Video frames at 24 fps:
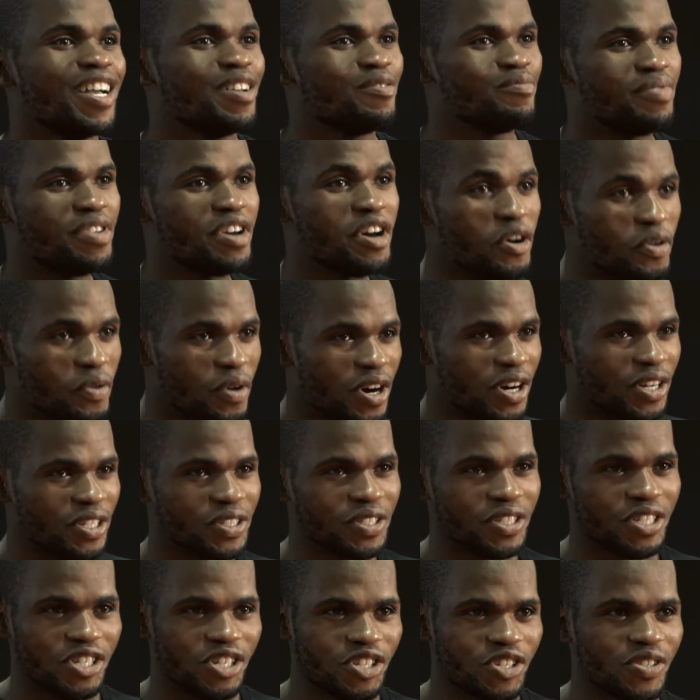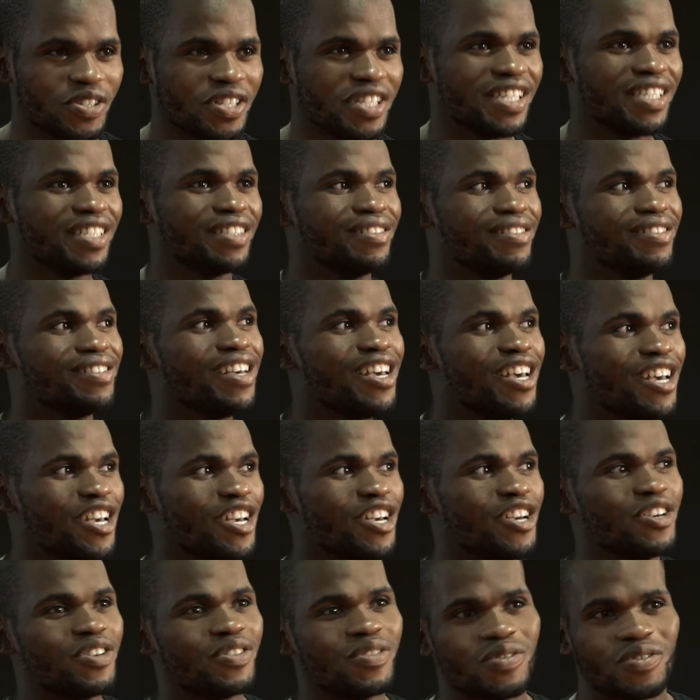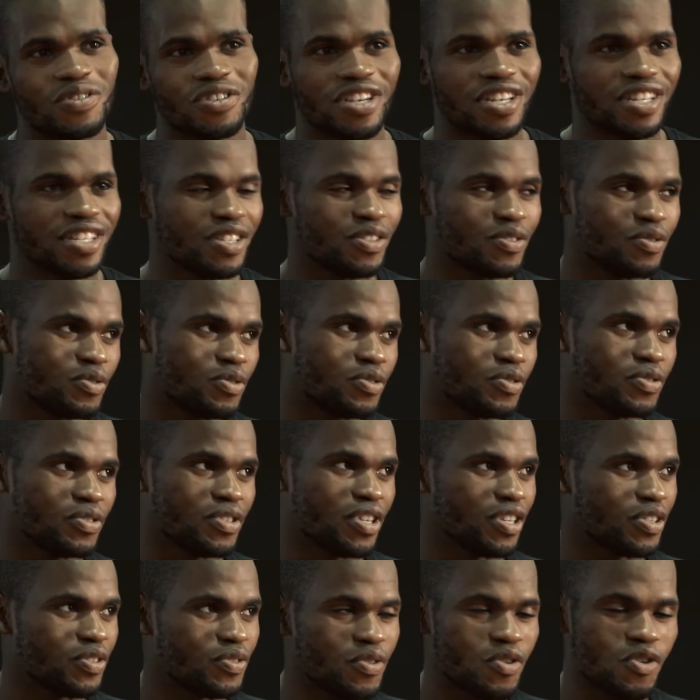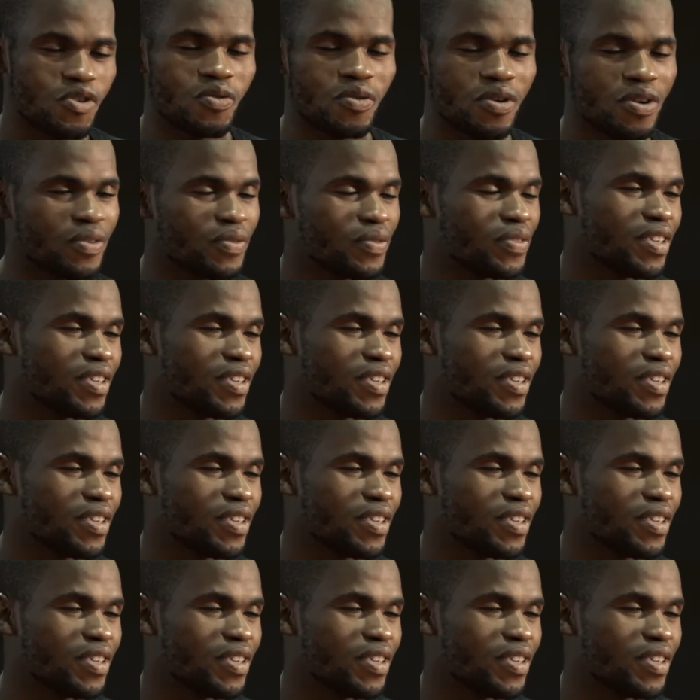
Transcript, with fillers: per round, actually. So you just need to just go out